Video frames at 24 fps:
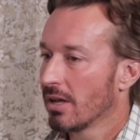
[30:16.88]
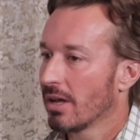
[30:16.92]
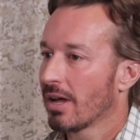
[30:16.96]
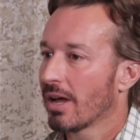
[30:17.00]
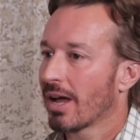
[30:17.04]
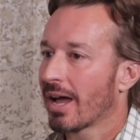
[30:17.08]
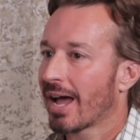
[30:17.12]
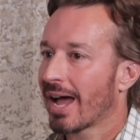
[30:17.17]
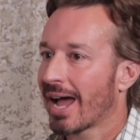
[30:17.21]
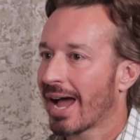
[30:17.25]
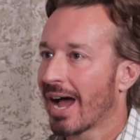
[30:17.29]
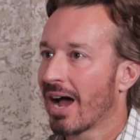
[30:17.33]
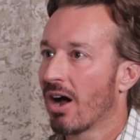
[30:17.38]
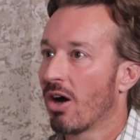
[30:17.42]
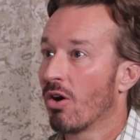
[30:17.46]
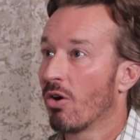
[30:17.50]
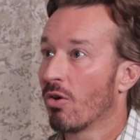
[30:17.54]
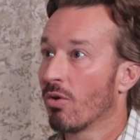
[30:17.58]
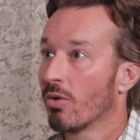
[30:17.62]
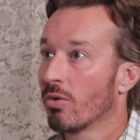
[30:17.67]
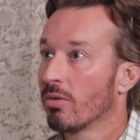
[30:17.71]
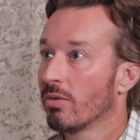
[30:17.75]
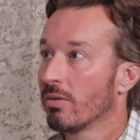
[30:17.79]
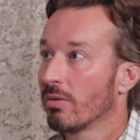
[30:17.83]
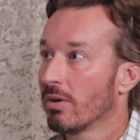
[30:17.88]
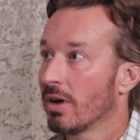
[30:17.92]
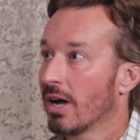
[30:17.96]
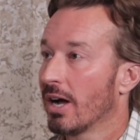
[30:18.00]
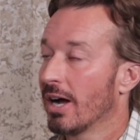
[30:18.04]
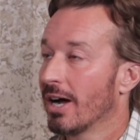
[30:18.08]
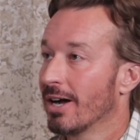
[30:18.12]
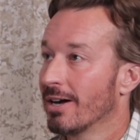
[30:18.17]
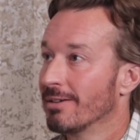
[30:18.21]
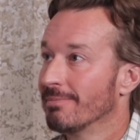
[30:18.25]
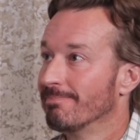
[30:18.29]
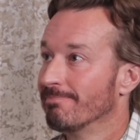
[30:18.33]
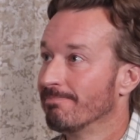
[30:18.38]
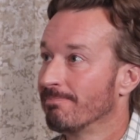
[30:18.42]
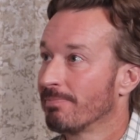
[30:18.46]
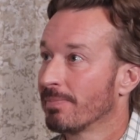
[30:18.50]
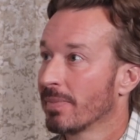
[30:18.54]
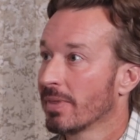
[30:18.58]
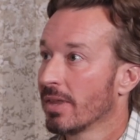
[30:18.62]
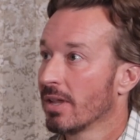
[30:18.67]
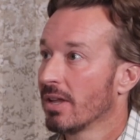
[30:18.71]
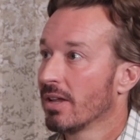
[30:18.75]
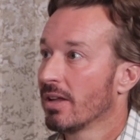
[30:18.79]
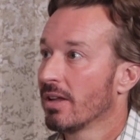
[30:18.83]
how
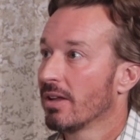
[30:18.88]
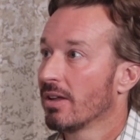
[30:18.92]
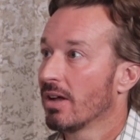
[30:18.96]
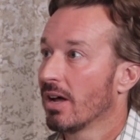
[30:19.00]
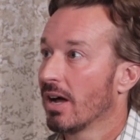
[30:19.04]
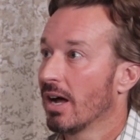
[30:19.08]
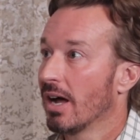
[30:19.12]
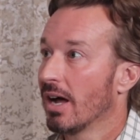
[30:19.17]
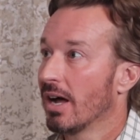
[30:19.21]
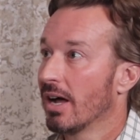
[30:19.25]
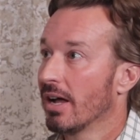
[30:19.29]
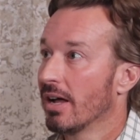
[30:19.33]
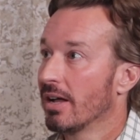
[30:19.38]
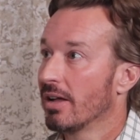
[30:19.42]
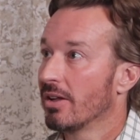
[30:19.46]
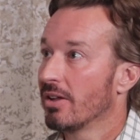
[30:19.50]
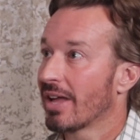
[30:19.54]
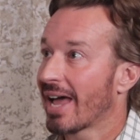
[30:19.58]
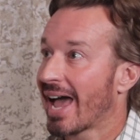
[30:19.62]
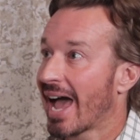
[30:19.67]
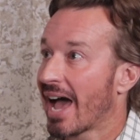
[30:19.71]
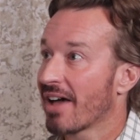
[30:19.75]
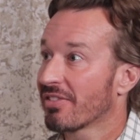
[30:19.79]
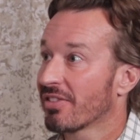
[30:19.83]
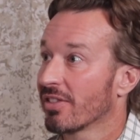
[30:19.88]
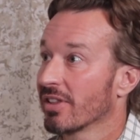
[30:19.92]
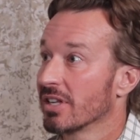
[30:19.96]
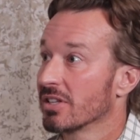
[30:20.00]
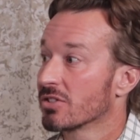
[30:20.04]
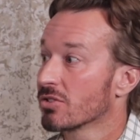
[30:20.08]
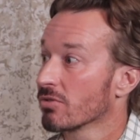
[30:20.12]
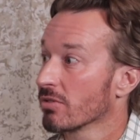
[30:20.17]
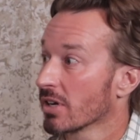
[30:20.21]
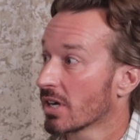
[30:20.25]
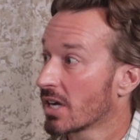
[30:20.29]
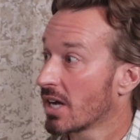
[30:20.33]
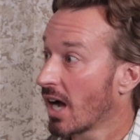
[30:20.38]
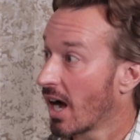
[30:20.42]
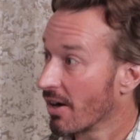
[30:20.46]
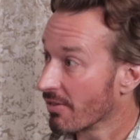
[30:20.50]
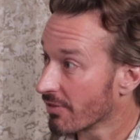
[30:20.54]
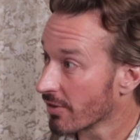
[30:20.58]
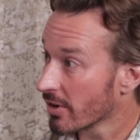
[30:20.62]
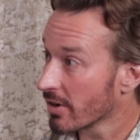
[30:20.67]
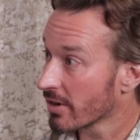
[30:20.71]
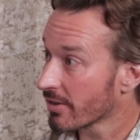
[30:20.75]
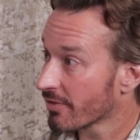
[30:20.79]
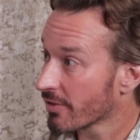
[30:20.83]
athletes
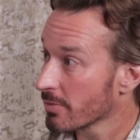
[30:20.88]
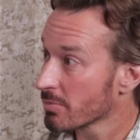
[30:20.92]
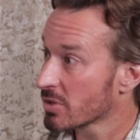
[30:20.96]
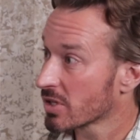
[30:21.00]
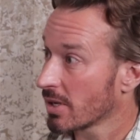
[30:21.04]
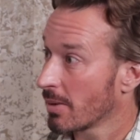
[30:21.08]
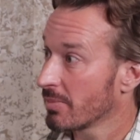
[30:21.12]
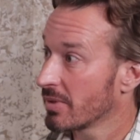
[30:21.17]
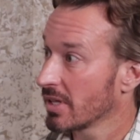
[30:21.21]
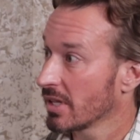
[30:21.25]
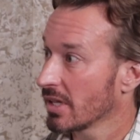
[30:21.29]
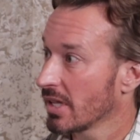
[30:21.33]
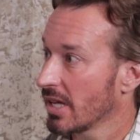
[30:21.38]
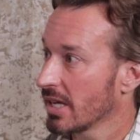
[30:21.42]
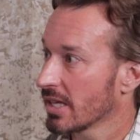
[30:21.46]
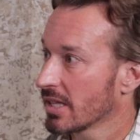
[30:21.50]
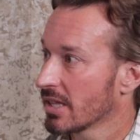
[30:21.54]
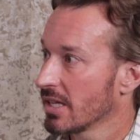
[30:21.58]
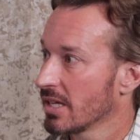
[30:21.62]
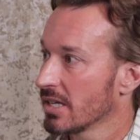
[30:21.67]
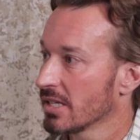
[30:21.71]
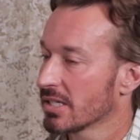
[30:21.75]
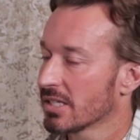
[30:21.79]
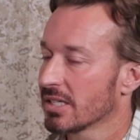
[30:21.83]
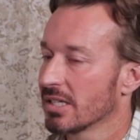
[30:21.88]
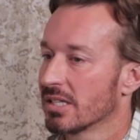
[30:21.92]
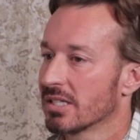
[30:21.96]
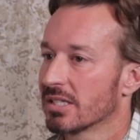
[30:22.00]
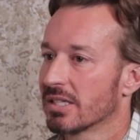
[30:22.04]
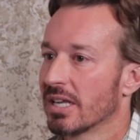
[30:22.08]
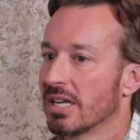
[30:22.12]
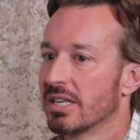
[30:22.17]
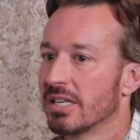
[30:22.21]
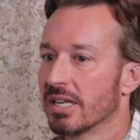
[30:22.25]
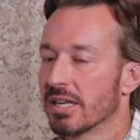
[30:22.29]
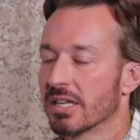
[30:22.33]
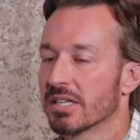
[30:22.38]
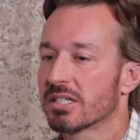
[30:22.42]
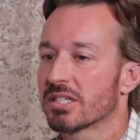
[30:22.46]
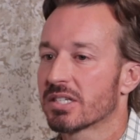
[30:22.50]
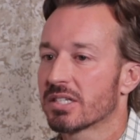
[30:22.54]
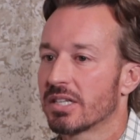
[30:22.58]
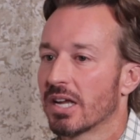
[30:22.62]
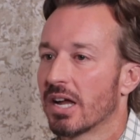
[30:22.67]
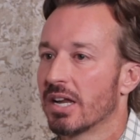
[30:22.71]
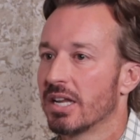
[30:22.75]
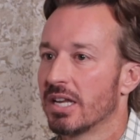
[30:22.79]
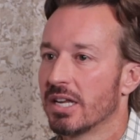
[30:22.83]
recover from something like this is they did a
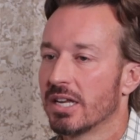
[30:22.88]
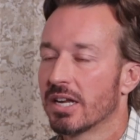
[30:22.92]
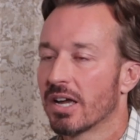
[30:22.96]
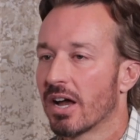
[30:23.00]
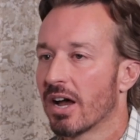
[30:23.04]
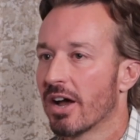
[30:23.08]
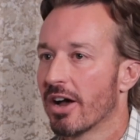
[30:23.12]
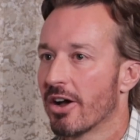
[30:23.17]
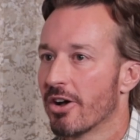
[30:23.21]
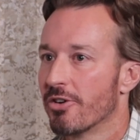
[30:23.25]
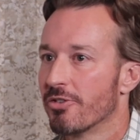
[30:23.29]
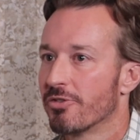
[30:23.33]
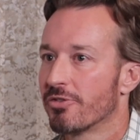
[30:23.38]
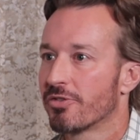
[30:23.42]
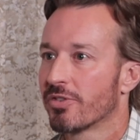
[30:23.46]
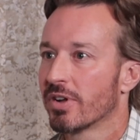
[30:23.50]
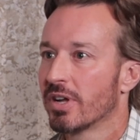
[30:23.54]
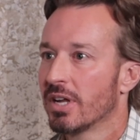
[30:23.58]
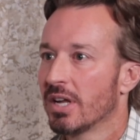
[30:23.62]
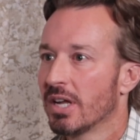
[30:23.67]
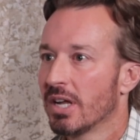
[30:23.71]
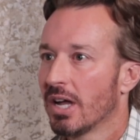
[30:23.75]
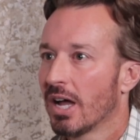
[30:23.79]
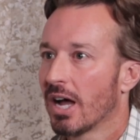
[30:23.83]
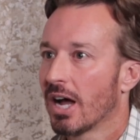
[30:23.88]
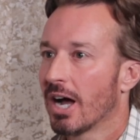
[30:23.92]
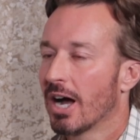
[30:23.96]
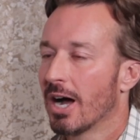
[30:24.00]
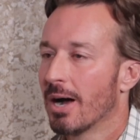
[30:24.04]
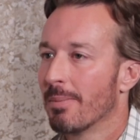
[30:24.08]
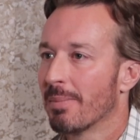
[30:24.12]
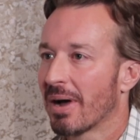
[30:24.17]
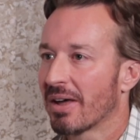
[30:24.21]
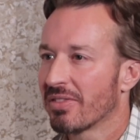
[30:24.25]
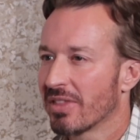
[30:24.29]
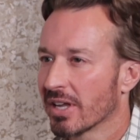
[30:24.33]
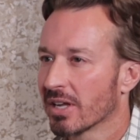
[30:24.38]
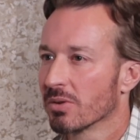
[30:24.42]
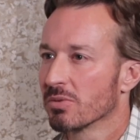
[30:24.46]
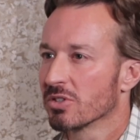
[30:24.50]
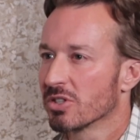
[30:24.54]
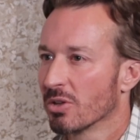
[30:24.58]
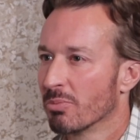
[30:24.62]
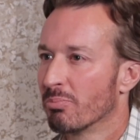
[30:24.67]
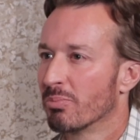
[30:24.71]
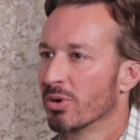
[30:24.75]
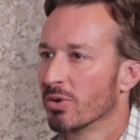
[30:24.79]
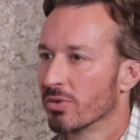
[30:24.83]
study of, I think it was
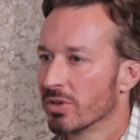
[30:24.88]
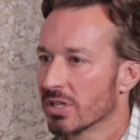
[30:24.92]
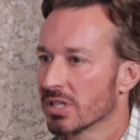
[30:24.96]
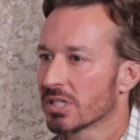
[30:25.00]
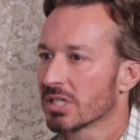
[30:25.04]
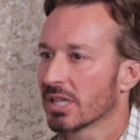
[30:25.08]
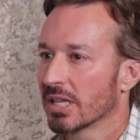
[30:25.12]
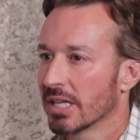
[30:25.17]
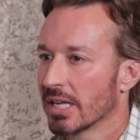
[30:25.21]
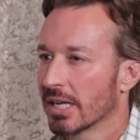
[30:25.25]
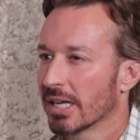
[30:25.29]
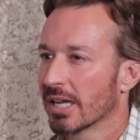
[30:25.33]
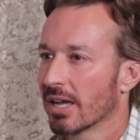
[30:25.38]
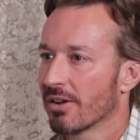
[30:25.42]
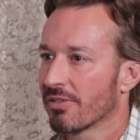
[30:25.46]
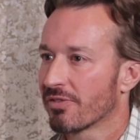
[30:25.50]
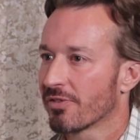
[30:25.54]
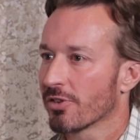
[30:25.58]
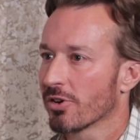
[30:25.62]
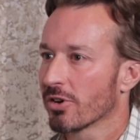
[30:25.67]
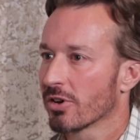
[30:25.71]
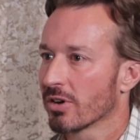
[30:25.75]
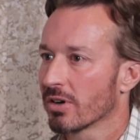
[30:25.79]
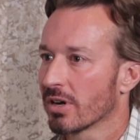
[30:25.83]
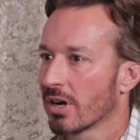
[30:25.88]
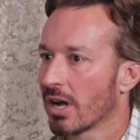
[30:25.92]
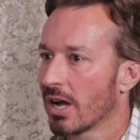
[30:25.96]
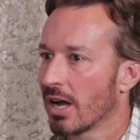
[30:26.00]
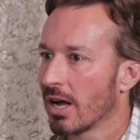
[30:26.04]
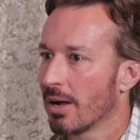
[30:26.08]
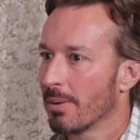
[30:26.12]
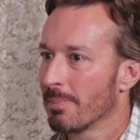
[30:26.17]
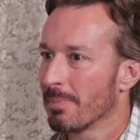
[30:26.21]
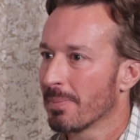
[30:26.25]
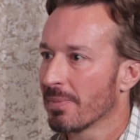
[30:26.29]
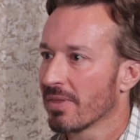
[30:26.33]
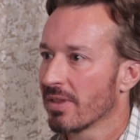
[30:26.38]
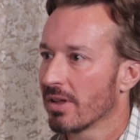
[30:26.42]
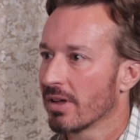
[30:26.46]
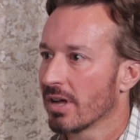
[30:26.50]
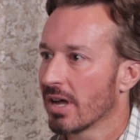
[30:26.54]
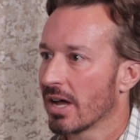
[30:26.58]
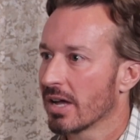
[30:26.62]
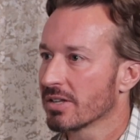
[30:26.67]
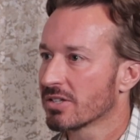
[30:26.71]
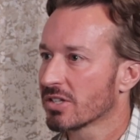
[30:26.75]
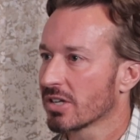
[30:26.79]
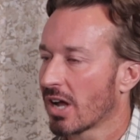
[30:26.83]
the Bundesliga for
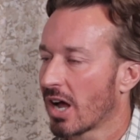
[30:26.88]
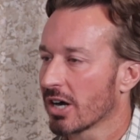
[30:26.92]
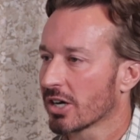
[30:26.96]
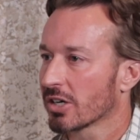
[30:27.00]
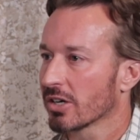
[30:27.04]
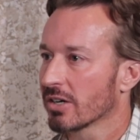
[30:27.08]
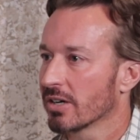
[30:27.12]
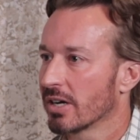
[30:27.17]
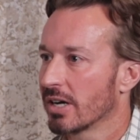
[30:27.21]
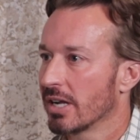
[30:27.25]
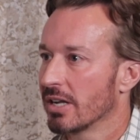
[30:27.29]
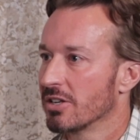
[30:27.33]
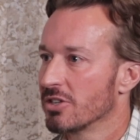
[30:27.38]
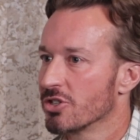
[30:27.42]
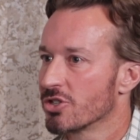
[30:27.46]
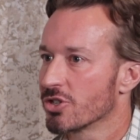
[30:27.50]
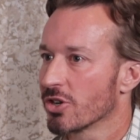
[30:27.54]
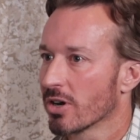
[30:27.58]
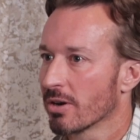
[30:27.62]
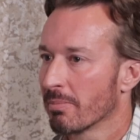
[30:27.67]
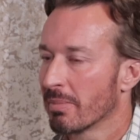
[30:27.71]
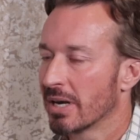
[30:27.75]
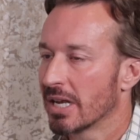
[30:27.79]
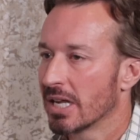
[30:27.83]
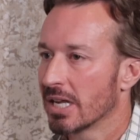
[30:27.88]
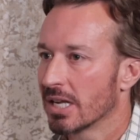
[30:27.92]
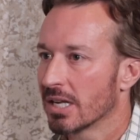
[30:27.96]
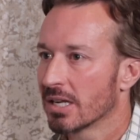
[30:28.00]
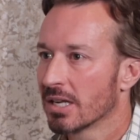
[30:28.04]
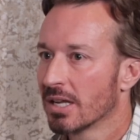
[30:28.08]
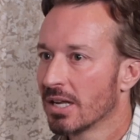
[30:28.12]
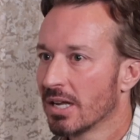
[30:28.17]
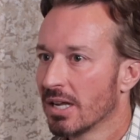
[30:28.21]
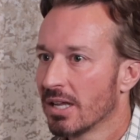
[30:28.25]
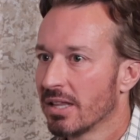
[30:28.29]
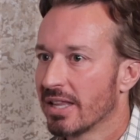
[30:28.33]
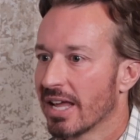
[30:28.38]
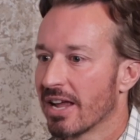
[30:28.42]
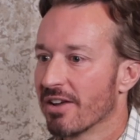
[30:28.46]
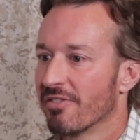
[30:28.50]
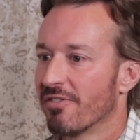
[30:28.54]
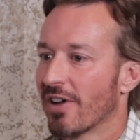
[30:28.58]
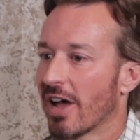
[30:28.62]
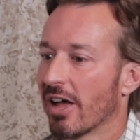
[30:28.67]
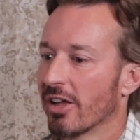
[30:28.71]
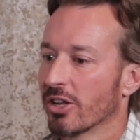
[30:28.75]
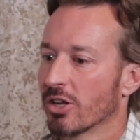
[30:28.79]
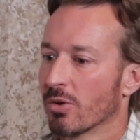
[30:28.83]
soccer in Germany. They
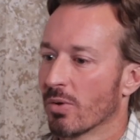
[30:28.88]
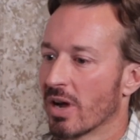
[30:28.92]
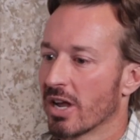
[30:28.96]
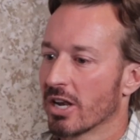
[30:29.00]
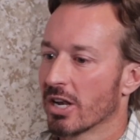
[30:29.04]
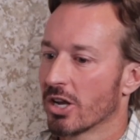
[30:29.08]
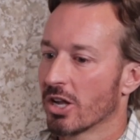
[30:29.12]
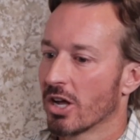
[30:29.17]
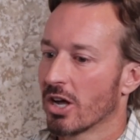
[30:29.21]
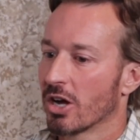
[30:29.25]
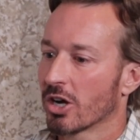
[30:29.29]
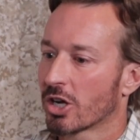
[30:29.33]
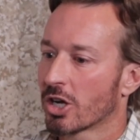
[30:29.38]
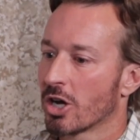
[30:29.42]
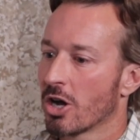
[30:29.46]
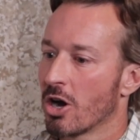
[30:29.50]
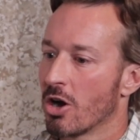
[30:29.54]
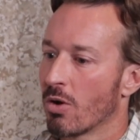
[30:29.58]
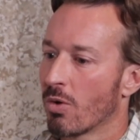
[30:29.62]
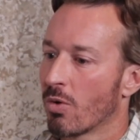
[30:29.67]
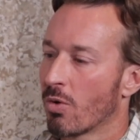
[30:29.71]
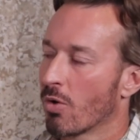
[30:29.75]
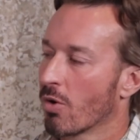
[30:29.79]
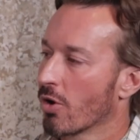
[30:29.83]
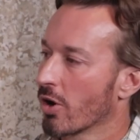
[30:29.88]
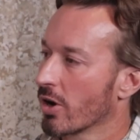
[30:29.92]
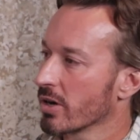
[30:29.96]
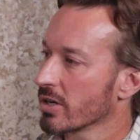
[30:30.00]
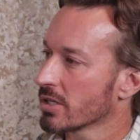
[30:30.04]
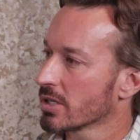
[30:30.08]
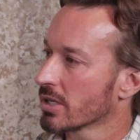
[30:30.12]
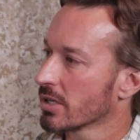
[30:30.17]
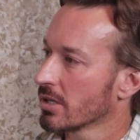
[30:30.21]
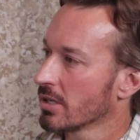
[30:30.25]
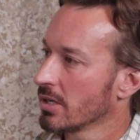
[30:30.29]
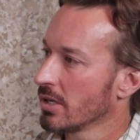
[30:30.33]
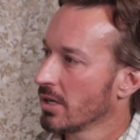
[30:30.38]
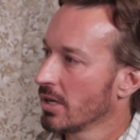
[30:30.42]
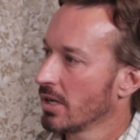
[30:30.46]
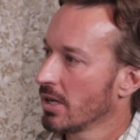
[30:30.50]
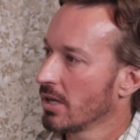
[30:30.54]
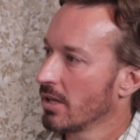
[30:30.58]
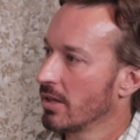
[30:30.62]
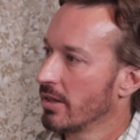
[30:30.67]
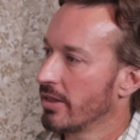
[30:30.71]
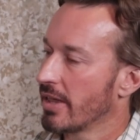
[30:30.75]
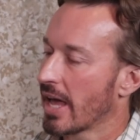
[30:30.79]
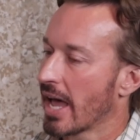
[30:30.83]
evaluated a cohort
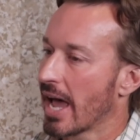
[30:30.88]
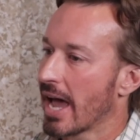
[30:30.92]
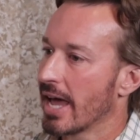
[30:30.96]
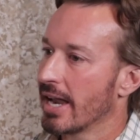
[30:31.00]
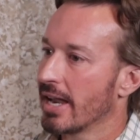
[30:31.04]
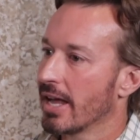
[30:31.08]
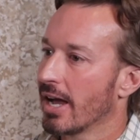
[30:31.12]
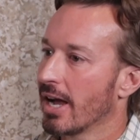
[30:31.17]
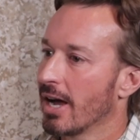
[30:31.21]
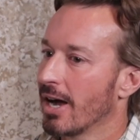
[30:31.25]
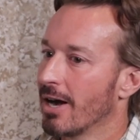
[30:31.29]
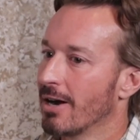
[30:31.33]
that